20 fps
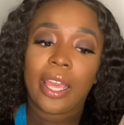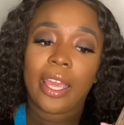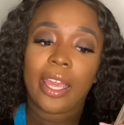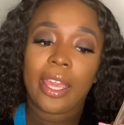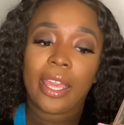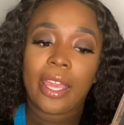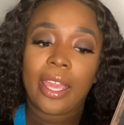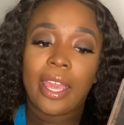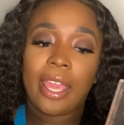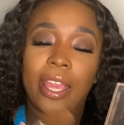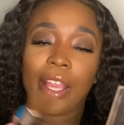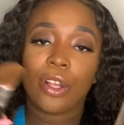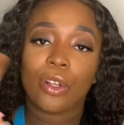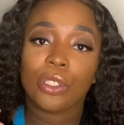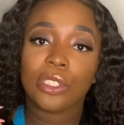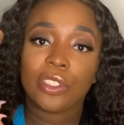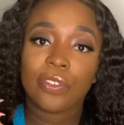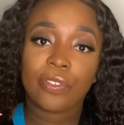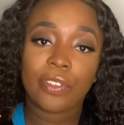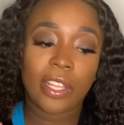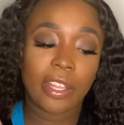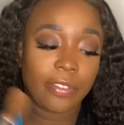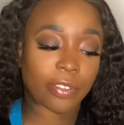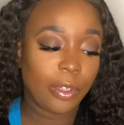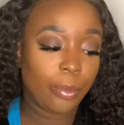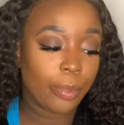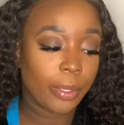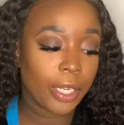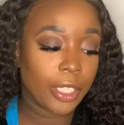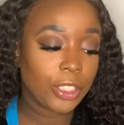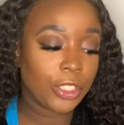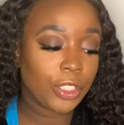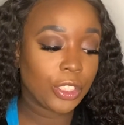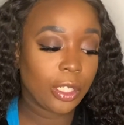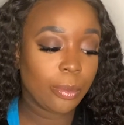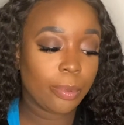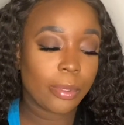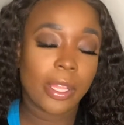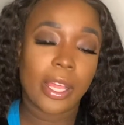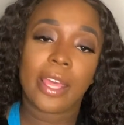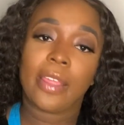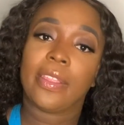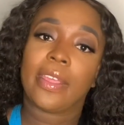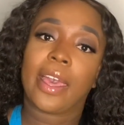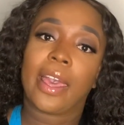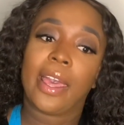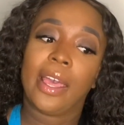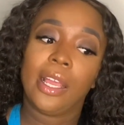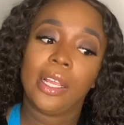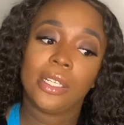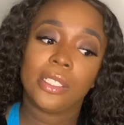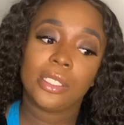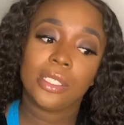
a angled fluffy brush to apply that.